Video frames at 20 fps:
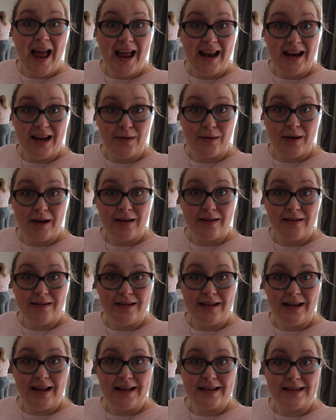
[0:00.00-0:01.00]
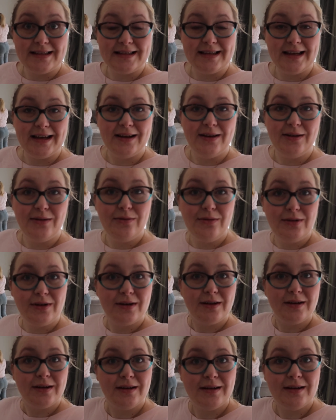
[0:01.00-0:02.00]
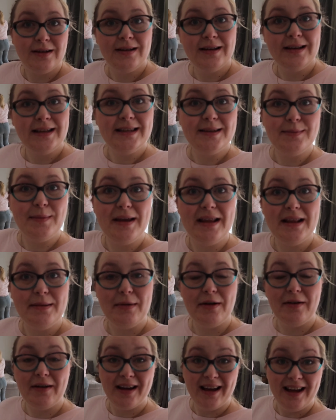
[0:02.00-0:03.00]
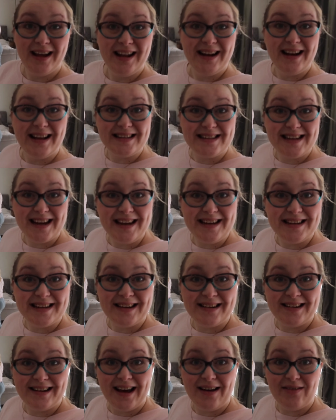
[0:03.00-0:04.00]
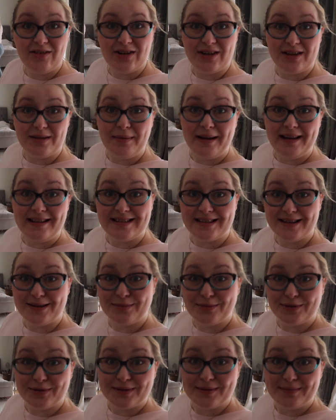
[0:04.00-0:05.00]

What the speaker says: Anyway, let's, oh look, me in the mirror. Let's take you down and have a look at the paint samples.